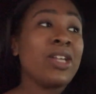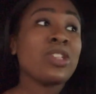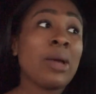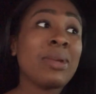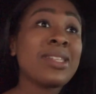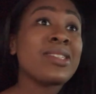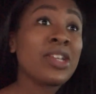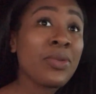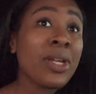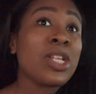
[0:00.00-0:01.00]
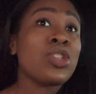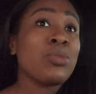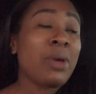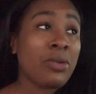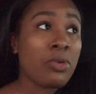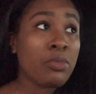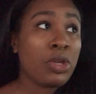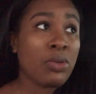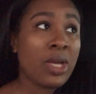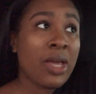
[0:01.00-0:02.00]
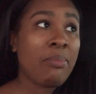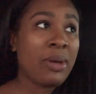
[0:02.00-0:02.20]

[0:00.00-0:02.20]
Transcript: So I'm considering a 2-bedroom unit,